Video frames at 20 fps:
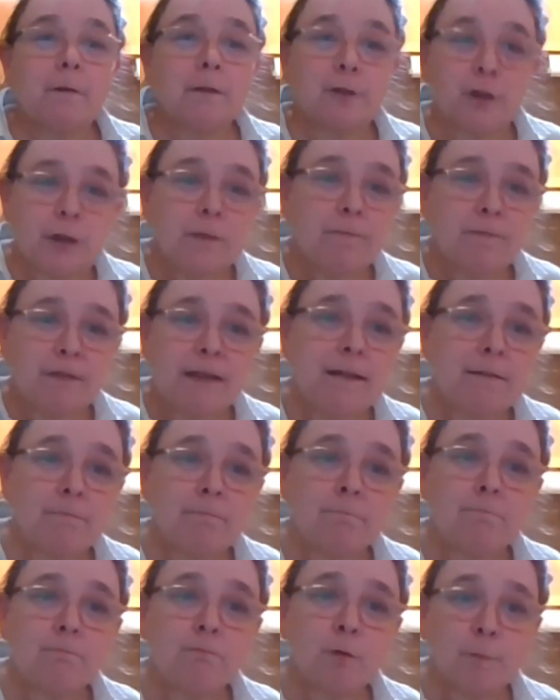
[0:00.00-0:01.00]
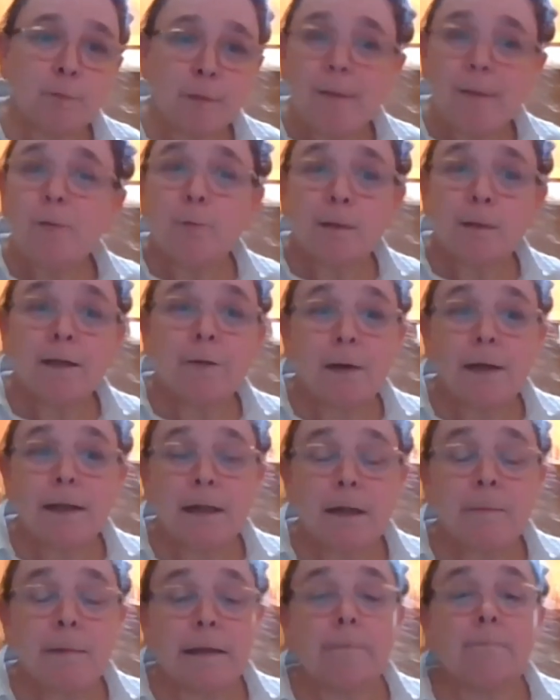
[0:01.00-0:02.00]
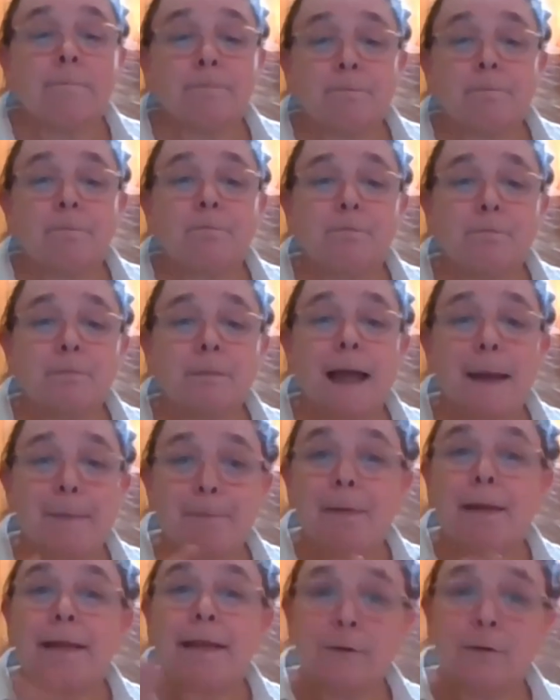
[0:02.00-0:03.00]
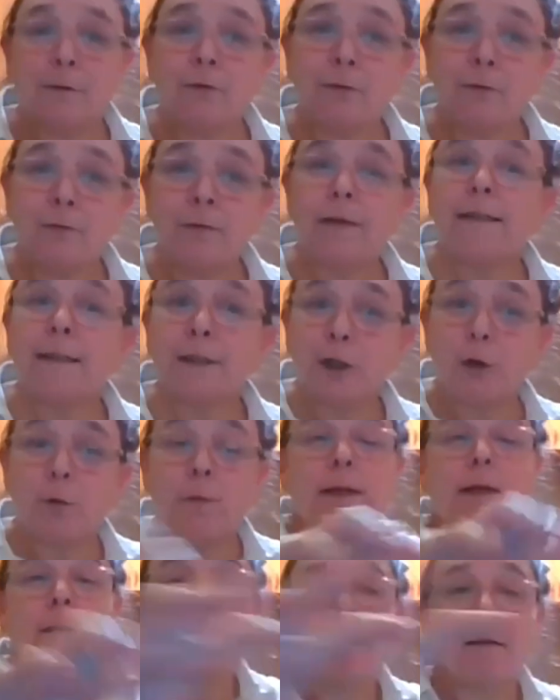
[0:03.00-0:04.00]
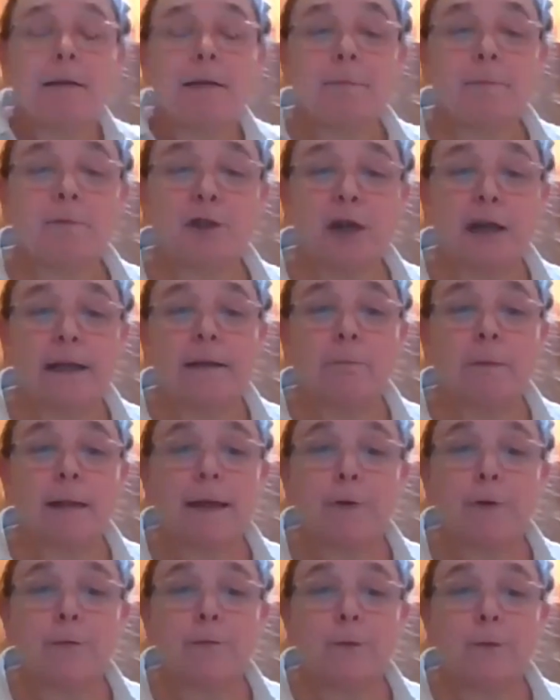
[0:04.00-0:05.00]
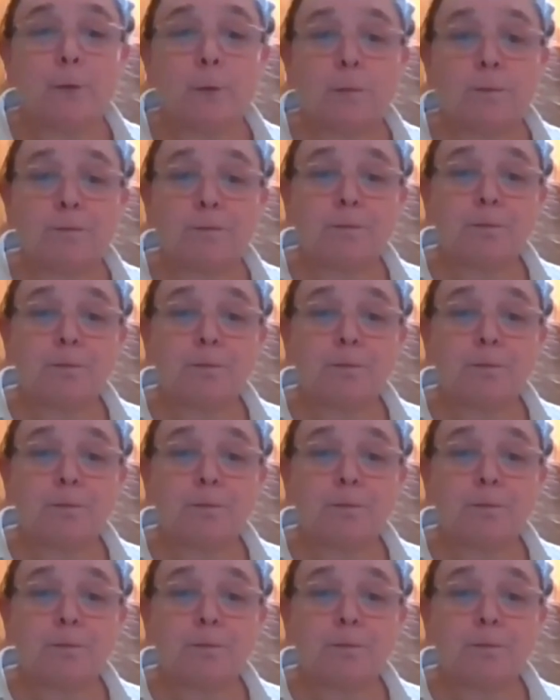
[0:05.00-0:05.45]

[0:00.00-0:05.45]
Nijipi were probably quite yummy but they're also very showy on this giant platter of food.